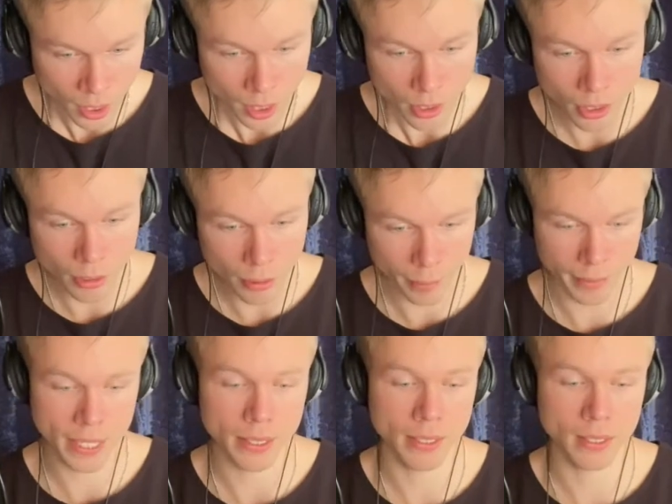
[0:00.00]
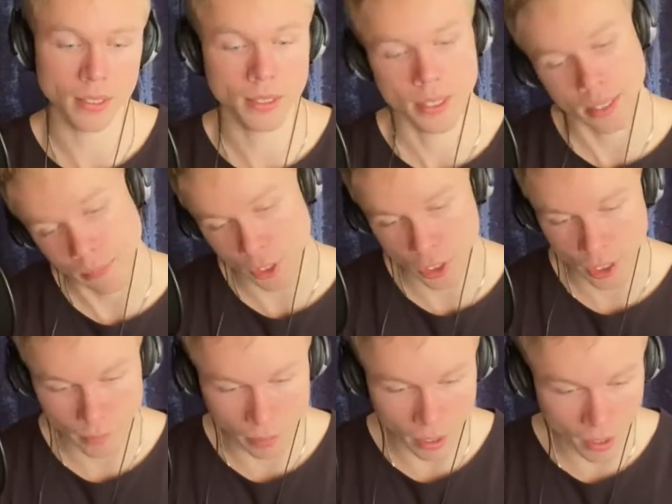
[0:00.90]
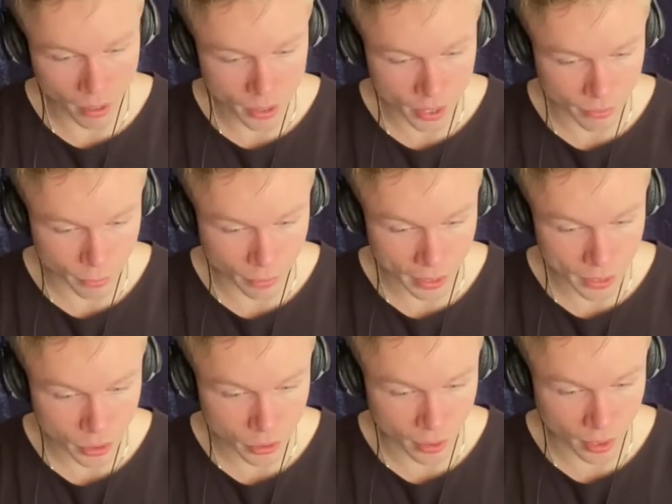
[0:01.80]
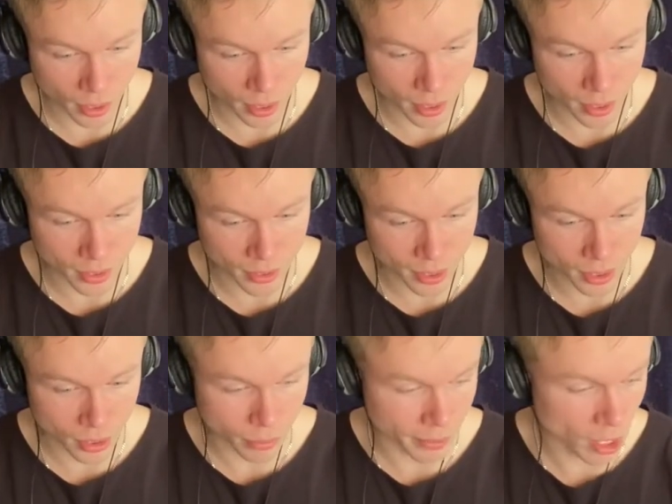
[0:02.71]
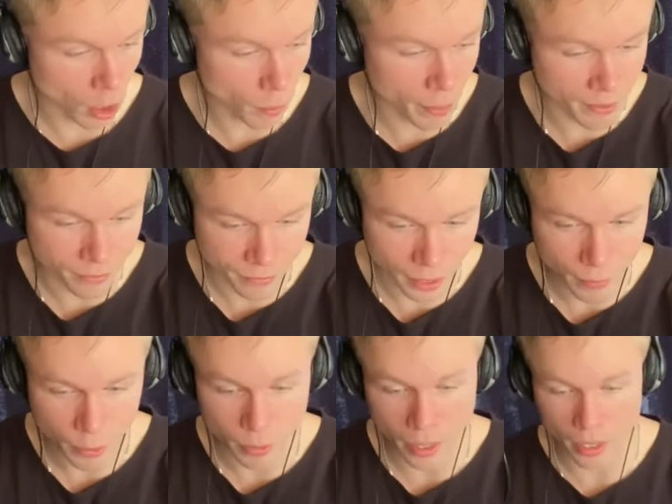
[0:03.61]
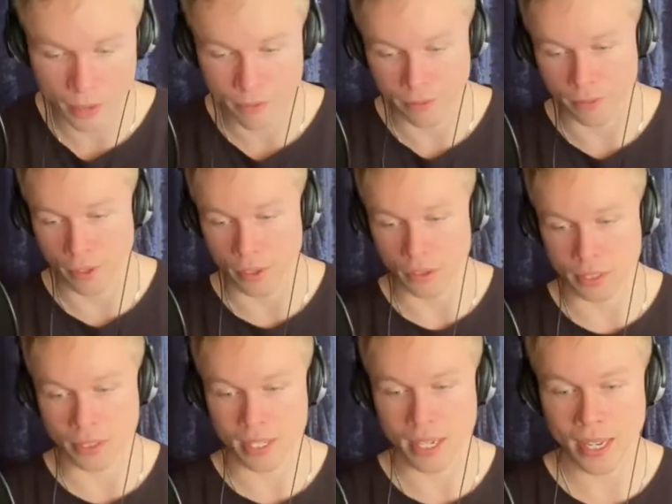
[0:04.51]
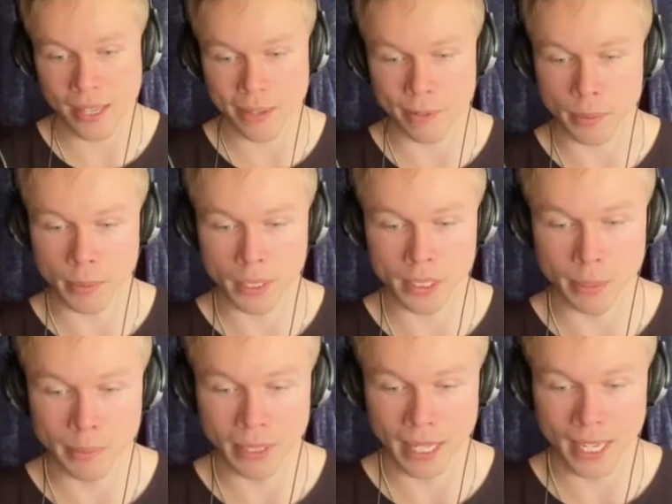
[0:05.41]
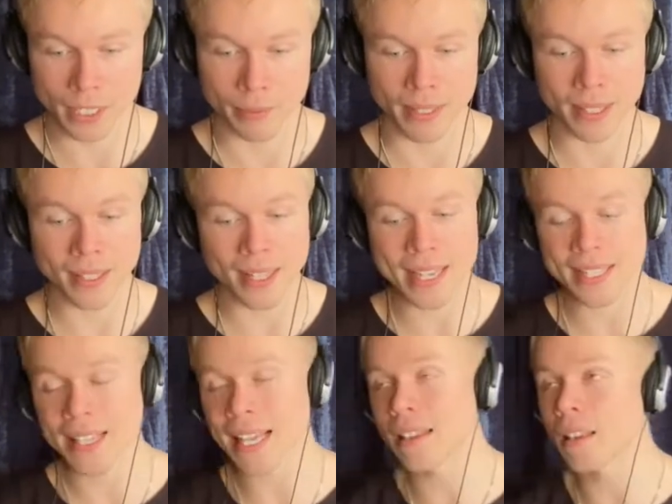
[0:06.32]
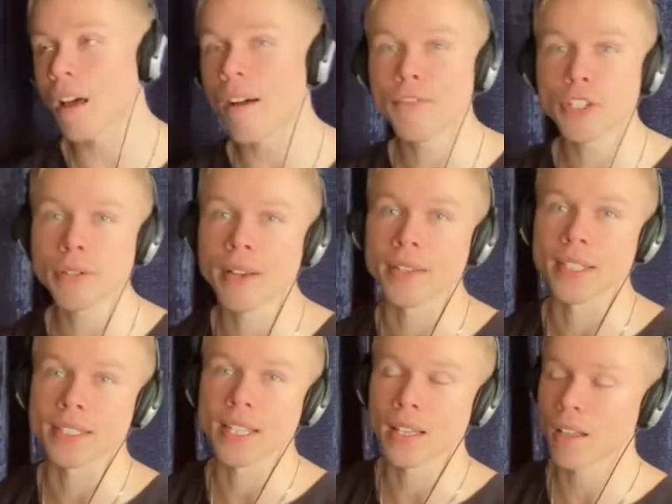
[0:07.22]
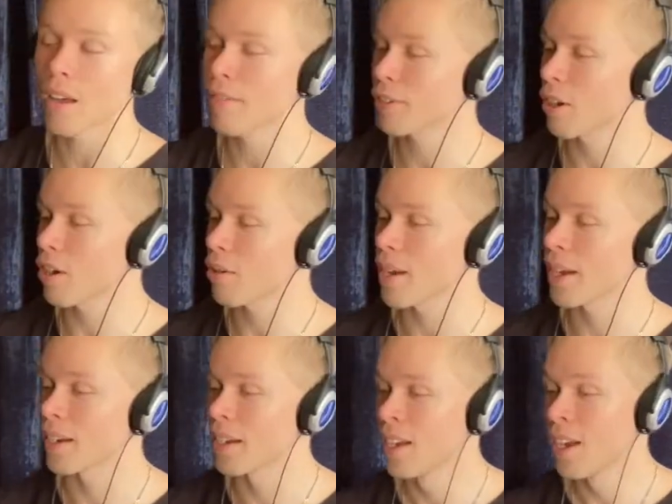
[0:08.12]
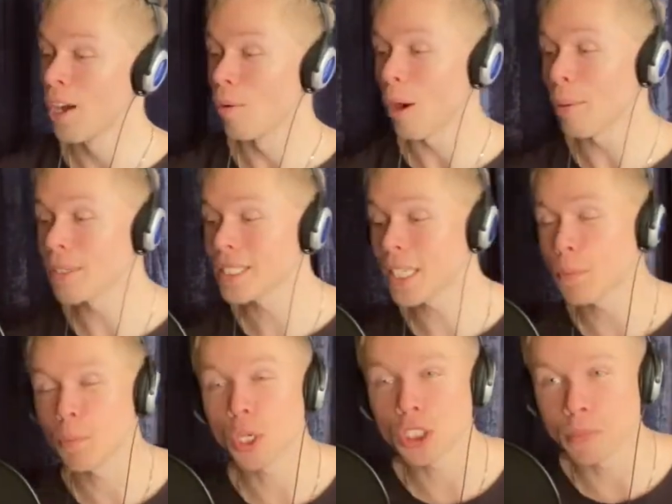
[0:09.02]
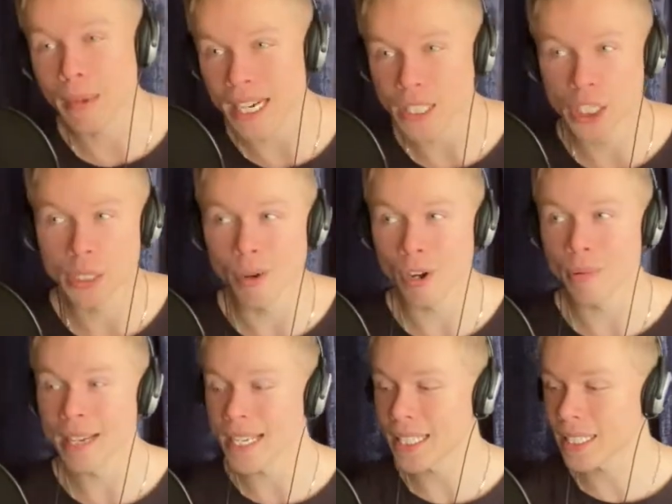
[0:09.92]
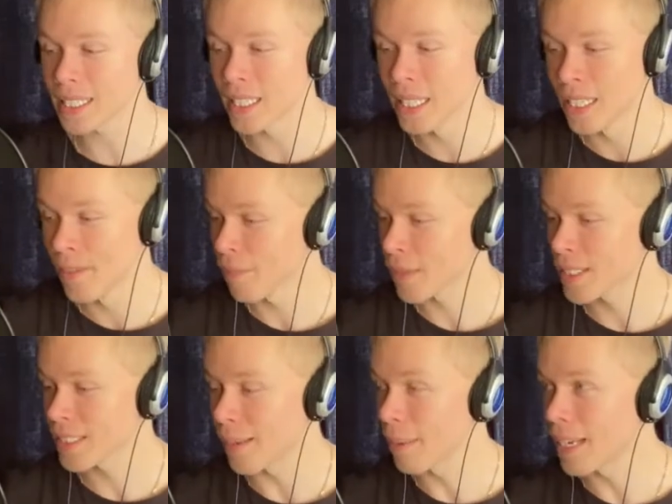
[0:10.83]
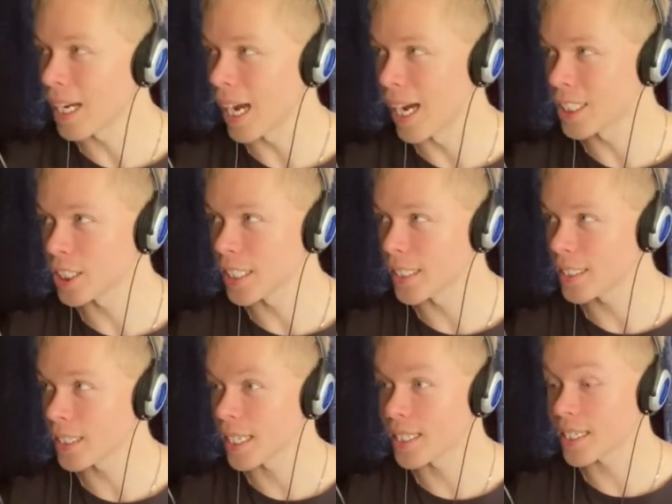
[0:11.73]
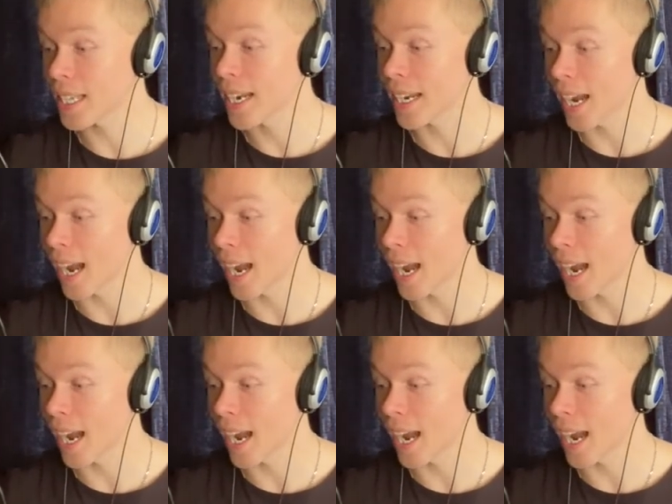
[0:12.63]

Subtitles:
Michigan bars and restaurants to reopen February 1st. Yeah, they were supposed to open last week. Like, they love doing this. They love going, well, we're just going to push it back 2 more weeks. It's got to be cautious. It's like